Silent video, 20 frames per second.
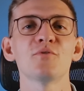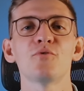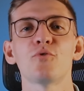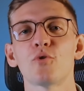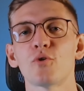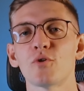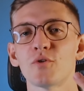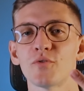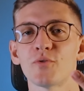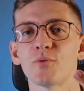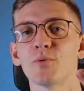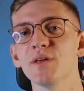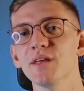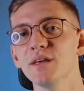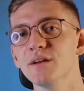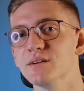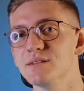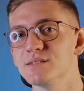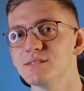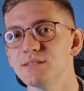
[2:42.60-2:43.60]
before 3
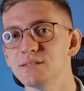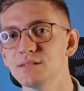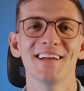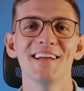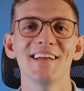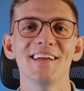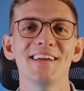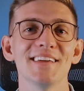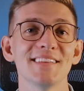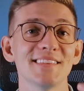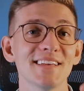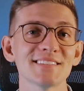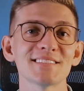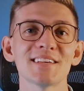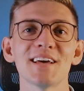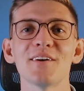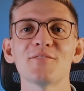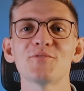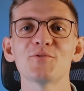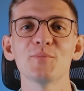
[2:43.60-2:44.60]
years. It doesn't
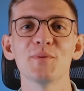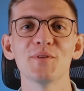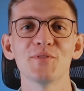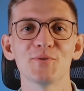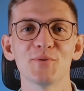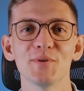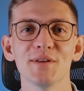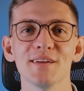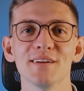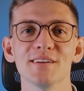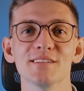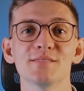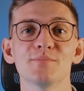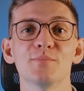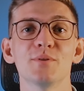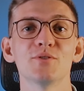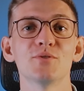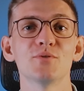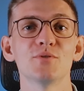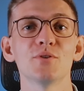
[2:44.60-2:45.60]
have to be 3 years,
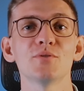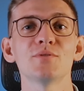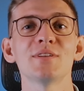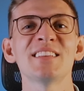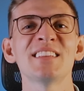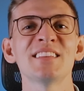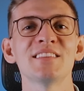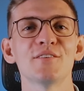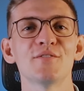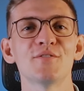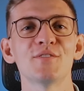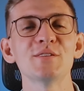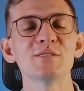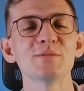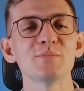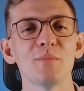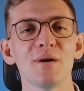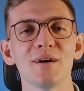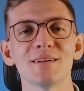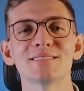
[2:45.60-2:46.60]
but you know that in the
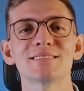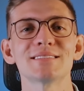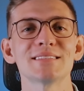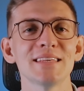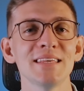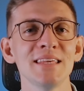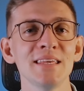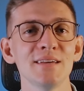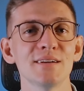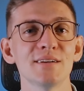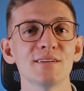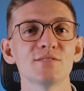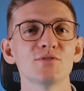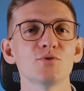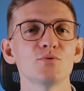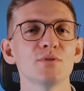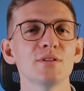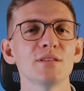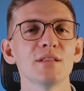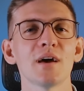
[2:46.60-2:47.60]
first months, years,
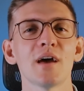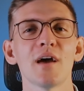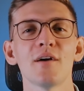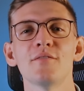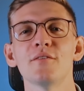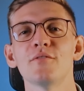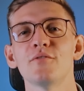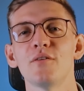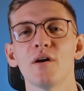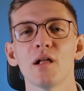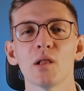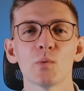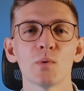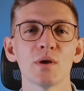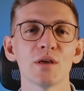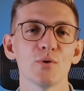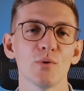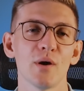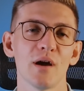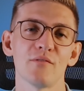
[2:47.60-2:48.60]
you didn't have a
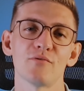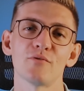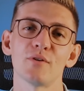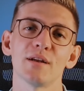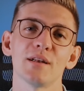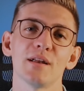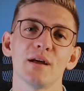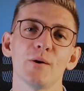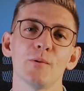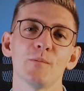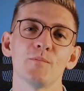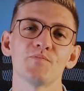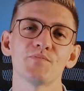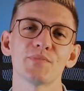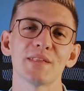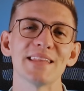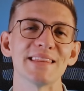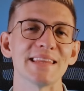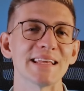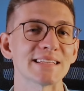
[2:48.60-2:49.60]
following you have right now.
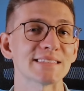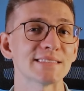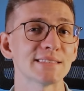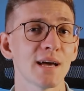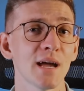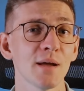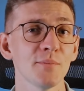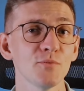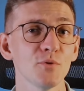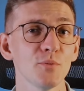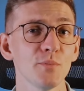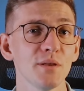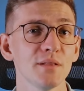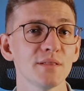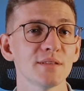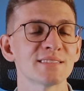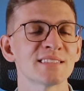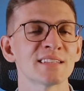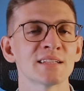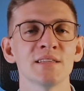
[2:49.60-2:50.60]
It takes time to build
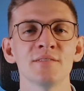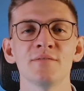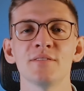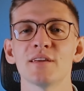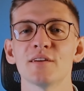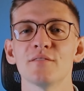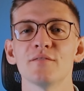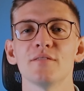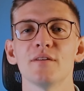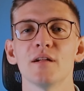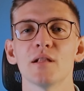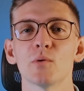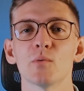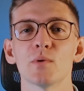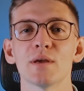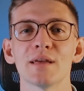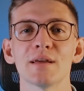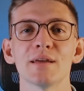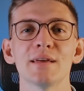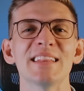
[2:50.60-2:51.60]
a significant
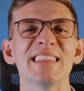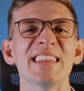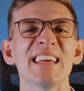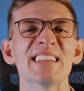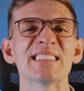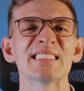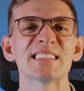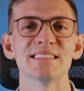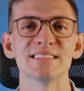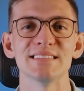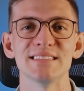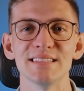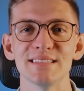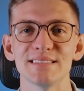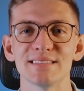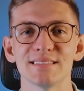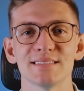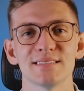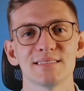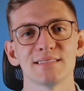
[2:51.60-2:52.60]
following. It takes
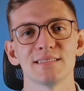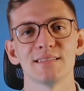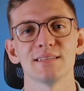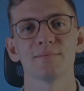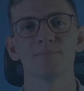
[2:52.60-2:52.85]
consistency.